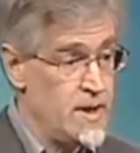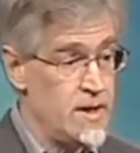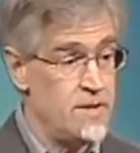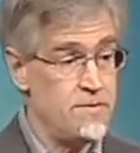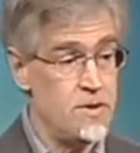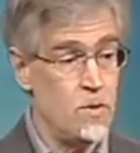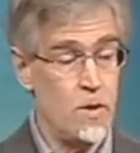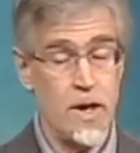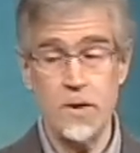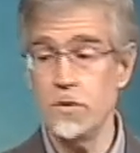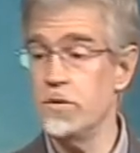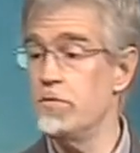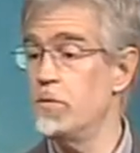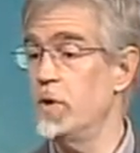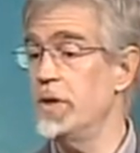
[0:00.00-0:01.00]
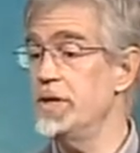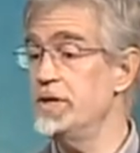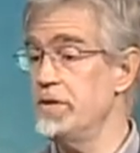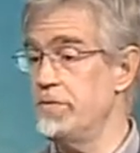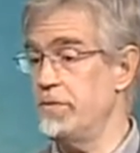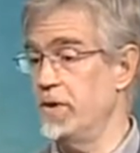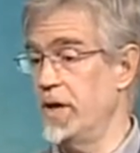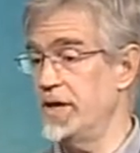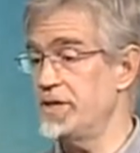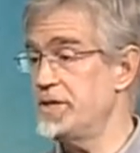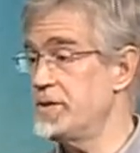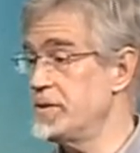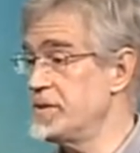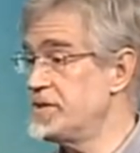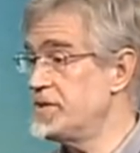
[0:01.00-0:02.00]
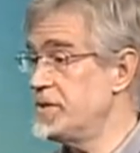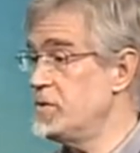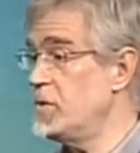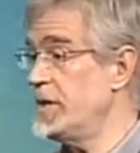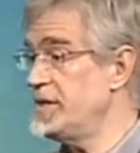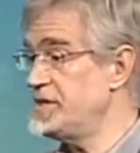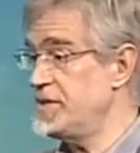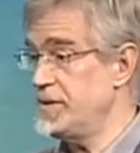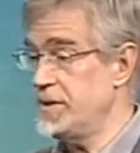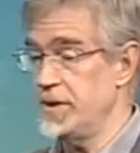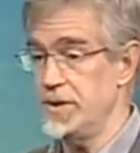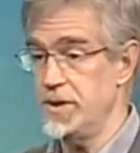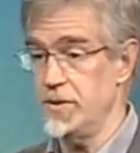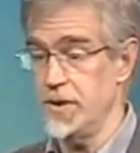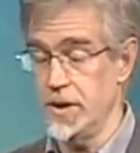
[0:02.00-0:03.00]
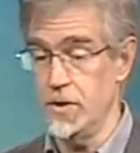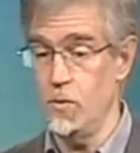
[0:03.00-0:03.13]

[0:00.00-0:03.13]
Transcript: If you want to avoid the flush, there's two ways you can do it.